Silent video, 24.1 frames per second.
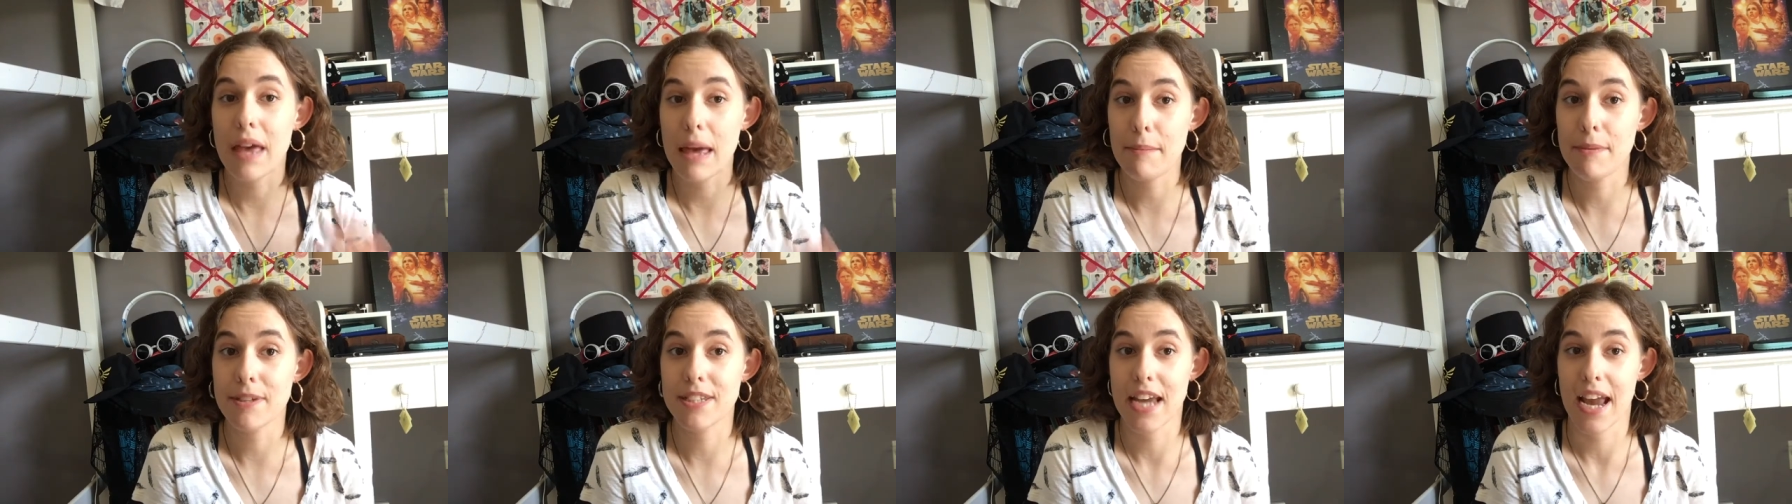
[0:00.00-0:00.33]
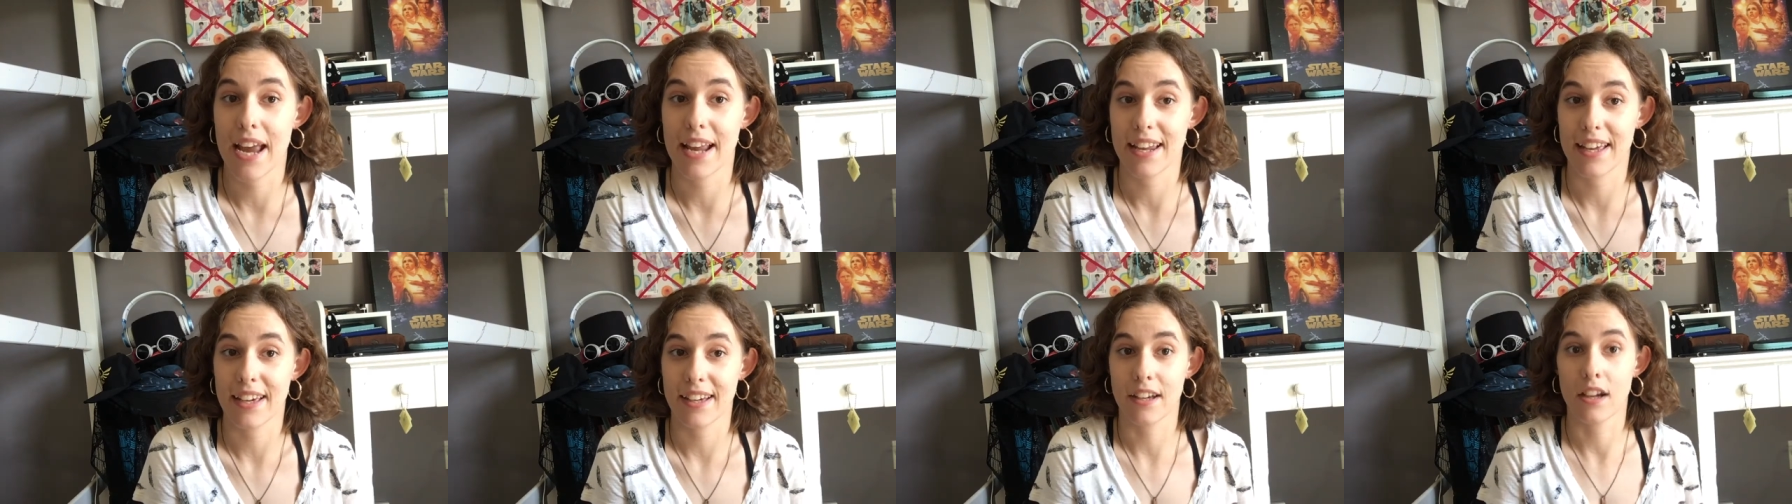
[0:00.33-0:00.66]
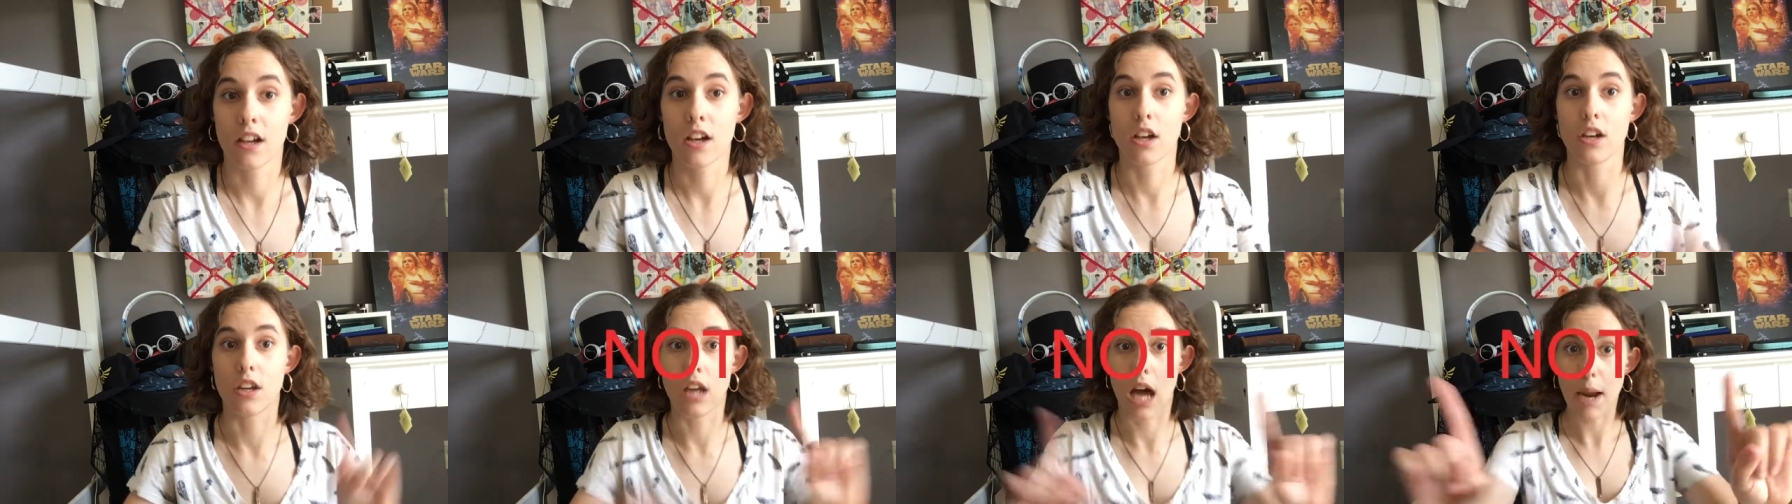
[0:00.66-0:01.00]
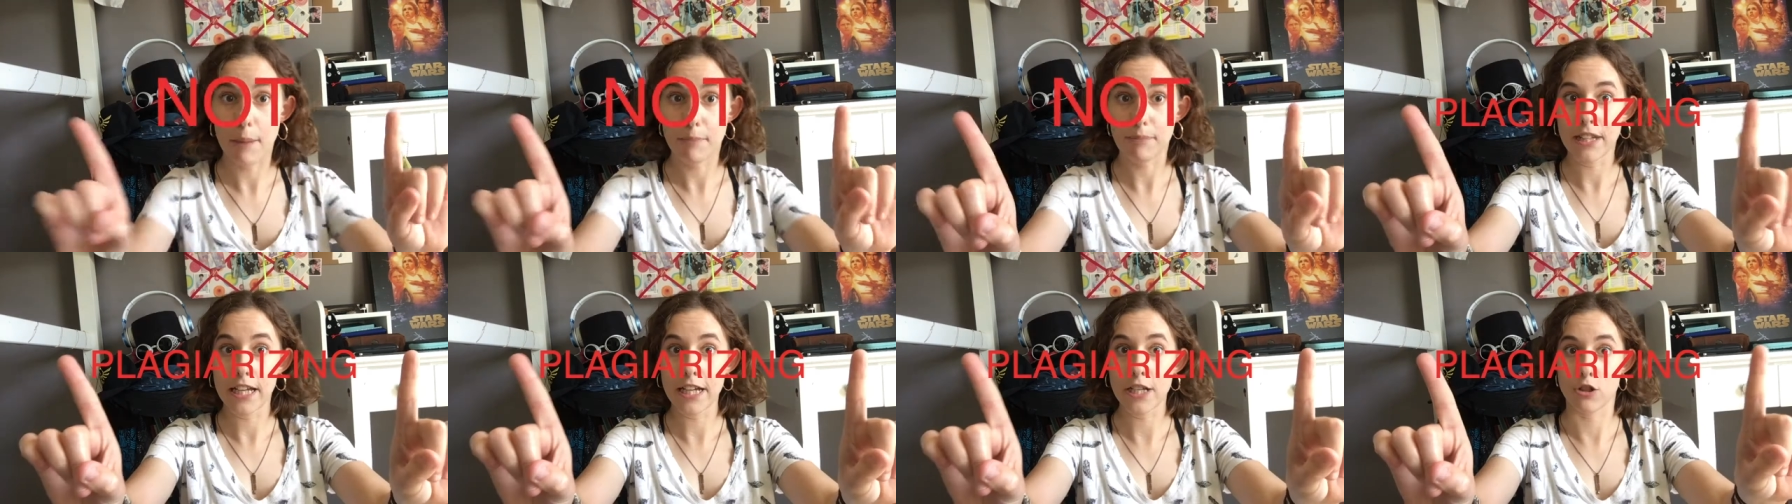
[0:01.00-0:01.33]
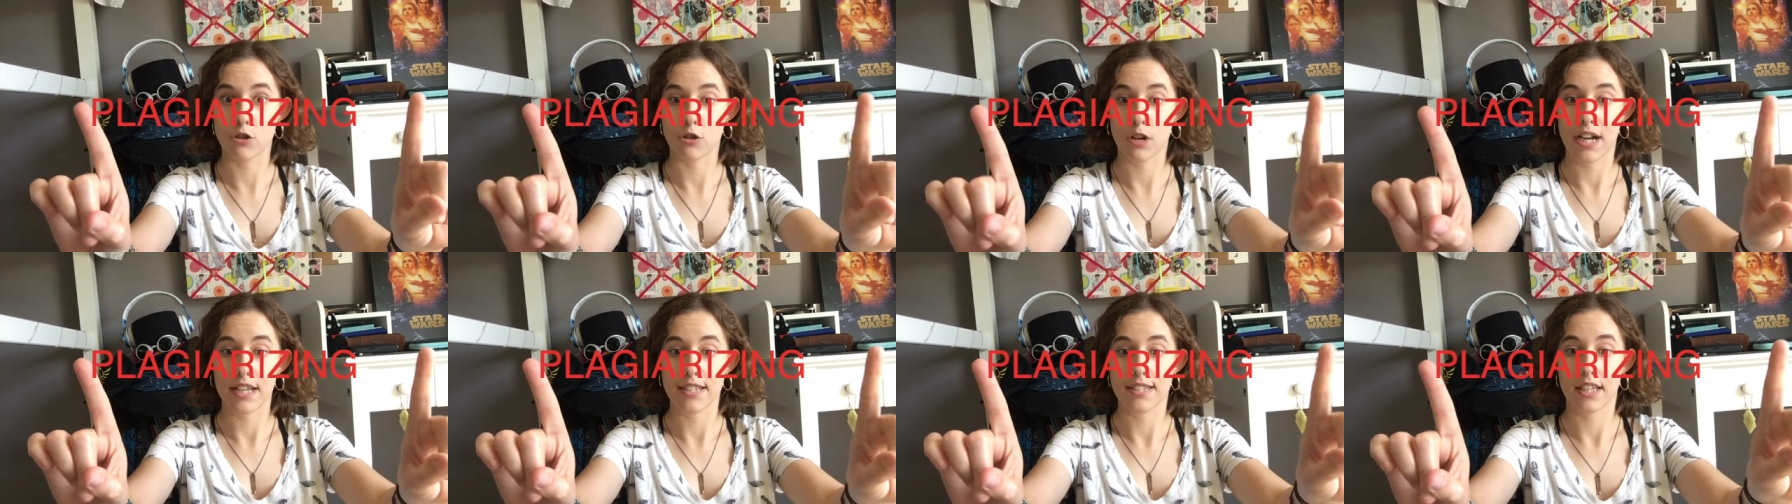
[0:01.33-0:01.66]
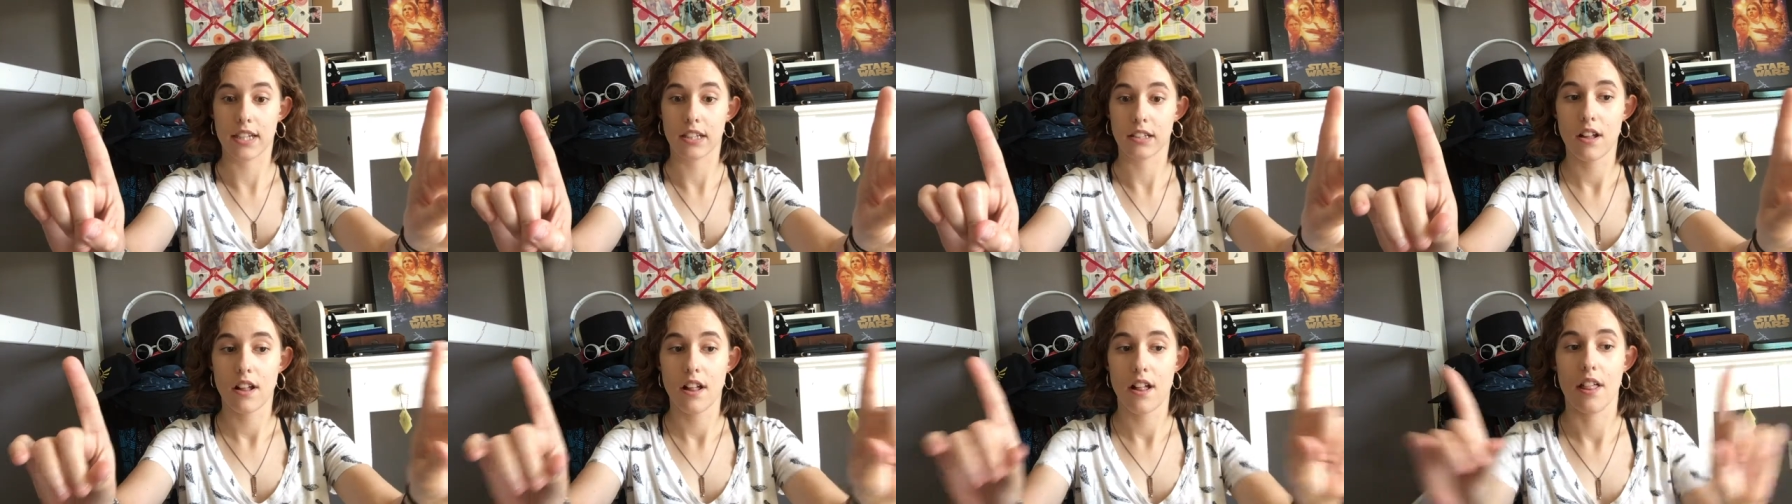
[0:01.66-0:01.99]
imitating, not
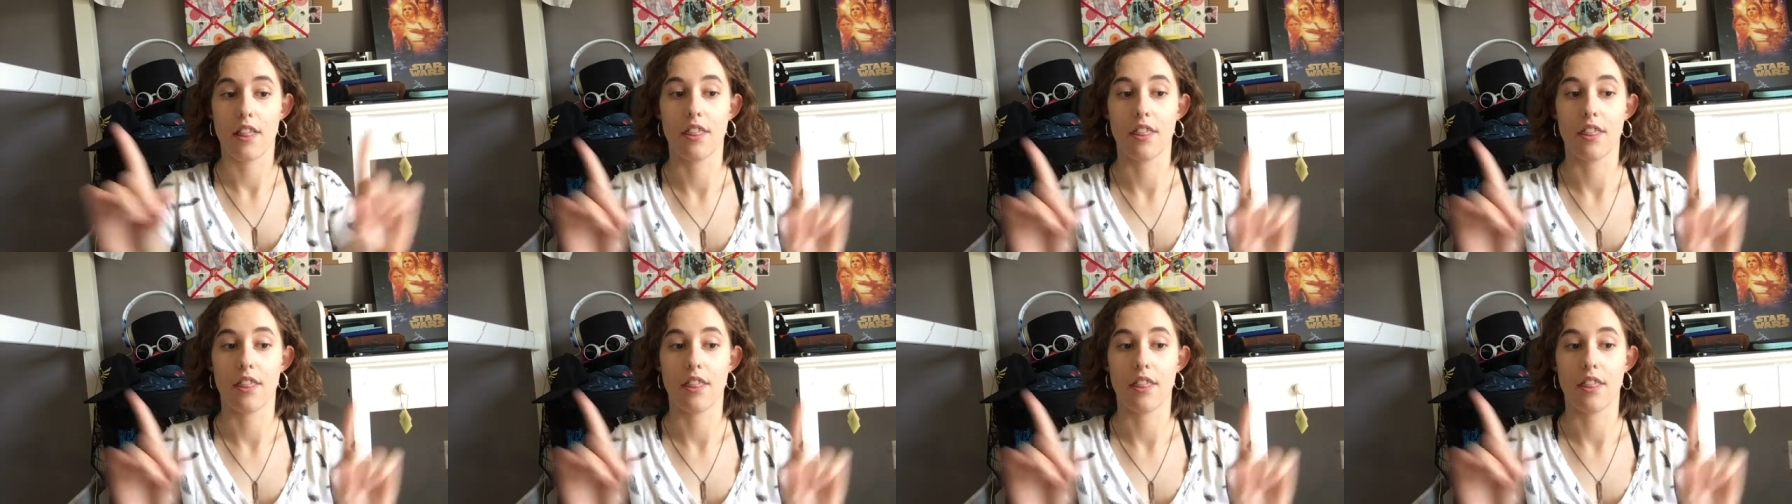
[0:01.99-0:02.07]
plagiarizing.